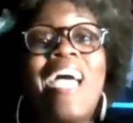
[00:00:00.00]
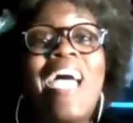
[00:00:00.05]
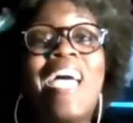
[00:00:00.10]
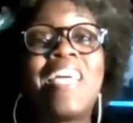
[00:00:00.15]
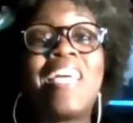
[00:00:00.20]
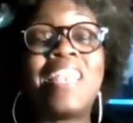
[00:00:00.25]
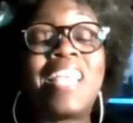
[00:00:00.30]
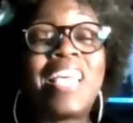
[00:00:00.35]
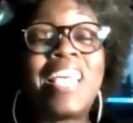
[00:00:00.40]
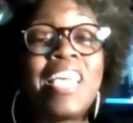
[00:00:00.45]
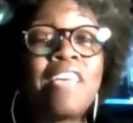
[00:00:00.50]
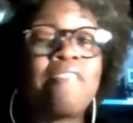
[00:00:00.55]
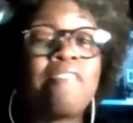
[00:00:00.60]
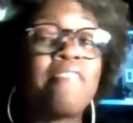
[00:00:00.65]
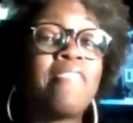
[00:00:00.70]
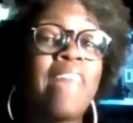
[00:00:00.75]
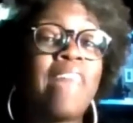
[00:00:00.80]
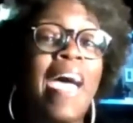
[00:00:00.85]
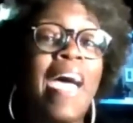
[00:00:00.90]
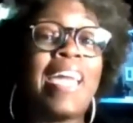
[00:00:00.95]
And if
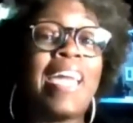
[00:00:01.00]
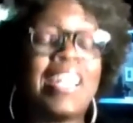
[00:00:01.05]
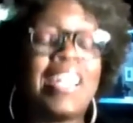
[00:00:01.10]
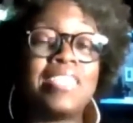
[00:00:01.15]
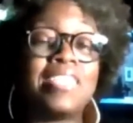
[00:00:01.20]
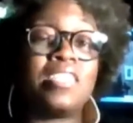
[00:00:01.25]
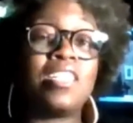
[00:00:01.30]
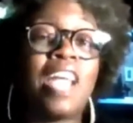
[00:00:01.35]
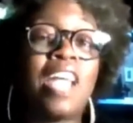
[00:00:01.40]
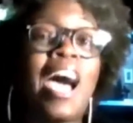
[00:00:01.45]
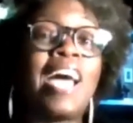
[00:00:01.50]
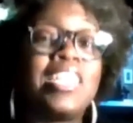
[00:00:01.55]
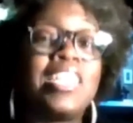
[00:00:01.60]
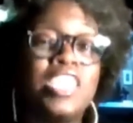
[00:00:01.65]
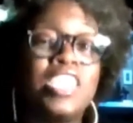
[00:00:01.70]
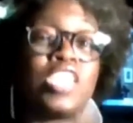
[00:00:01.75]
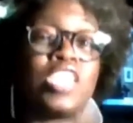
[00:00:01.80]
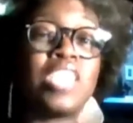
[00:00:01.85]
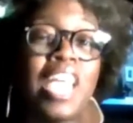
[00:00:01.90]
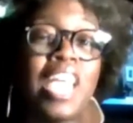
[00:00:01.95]
that is not
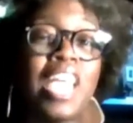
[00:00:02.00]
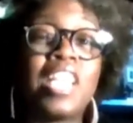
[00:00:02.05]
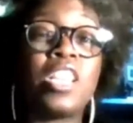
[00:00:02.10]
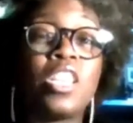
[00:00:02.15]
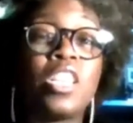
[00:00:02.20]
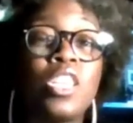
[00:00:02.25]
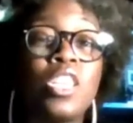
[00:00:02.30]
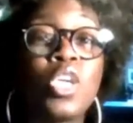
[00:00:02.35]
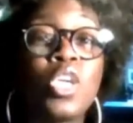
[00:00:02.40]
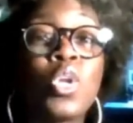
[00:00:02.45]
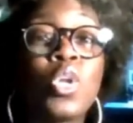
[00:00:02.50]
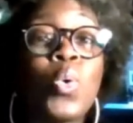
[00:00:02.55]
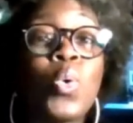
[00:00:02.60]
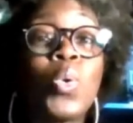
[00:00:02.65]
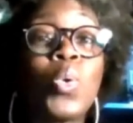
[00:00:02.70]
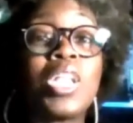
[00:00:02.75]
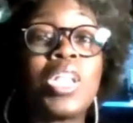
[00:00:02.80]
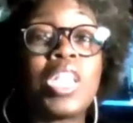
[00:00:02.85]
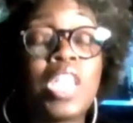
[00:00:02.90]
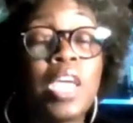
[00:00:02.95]
just a
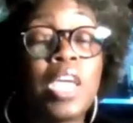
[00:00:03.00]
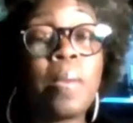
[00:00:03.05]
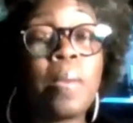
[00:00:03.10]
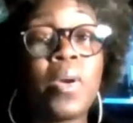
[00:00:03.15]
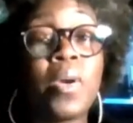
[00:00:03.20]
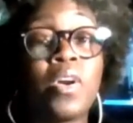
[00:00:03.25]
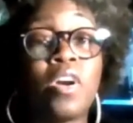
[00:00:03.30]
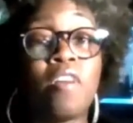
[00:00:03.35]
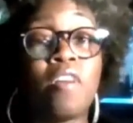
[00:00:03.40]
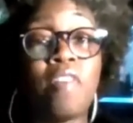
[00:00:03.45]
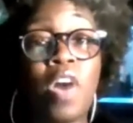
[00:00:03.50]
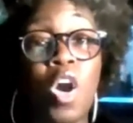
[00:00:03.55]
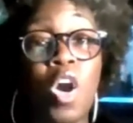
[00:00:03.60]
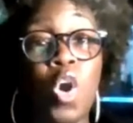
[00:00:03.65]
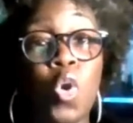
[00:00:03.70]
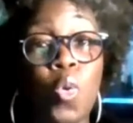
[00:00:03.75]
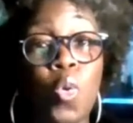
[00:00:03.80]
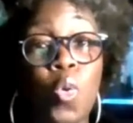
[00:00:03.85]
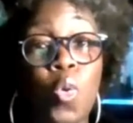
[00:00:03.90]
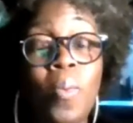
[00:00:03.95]
little glimmer of
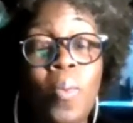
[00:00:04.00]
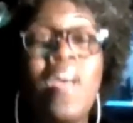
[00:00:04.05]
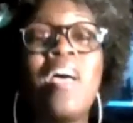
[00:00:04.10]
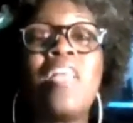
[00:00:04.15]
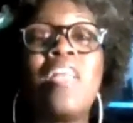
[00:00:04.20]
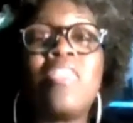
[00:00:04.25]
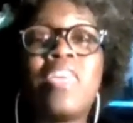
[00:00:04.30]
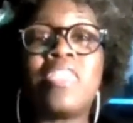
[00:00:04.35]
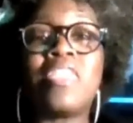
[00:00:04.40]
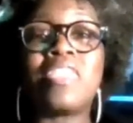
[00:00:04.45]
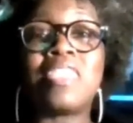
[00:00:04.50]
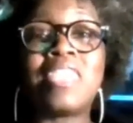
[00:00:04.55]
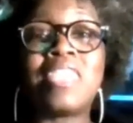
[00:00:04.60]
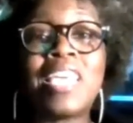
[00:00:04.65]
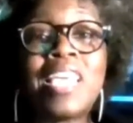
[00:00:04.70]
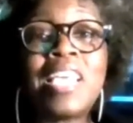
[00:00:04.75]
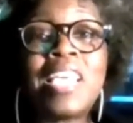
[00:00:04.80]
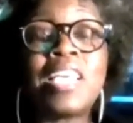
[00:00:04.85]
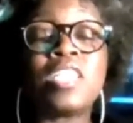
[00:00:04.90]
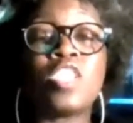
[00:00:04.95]
hope that
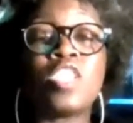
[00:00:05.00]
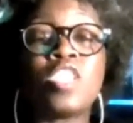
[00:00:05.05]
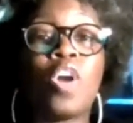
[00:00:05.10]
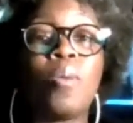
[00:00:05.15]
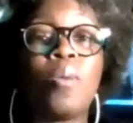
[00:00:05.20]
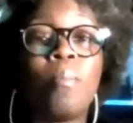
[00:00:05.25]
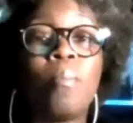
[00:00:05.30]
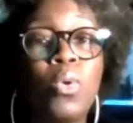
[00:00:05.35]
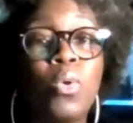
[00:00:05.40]
things are mm-hmm.